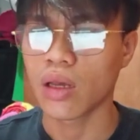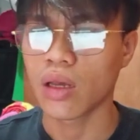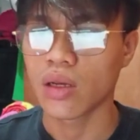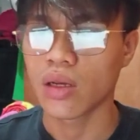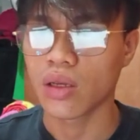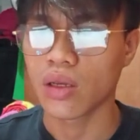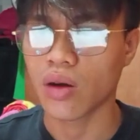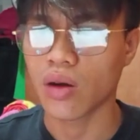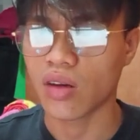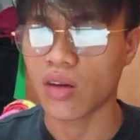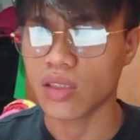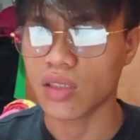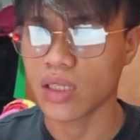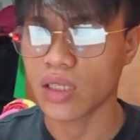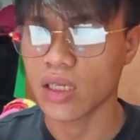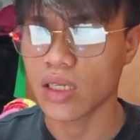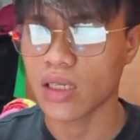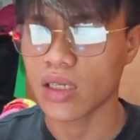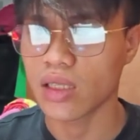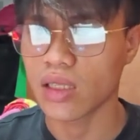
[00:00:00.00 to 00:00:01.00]

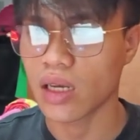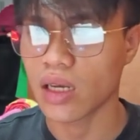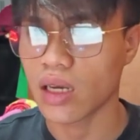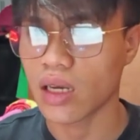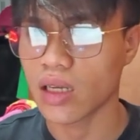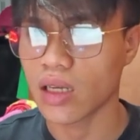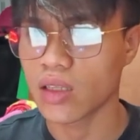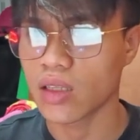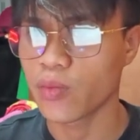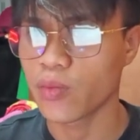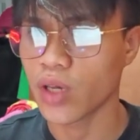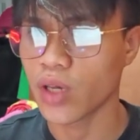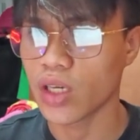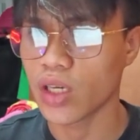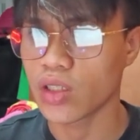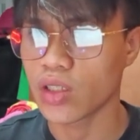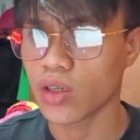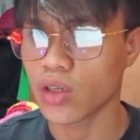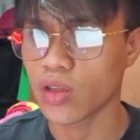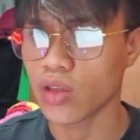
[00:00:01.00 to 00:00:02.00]
causing the
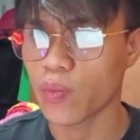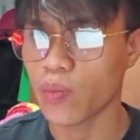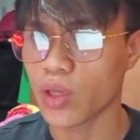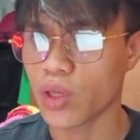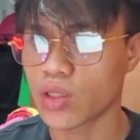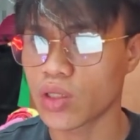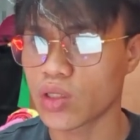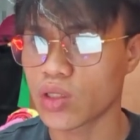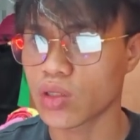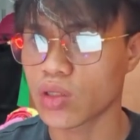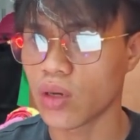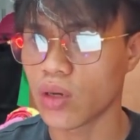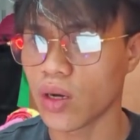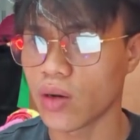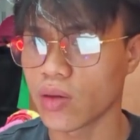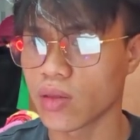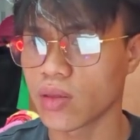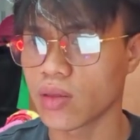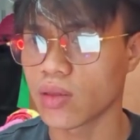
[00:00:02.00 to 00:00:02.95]
deviation of its route.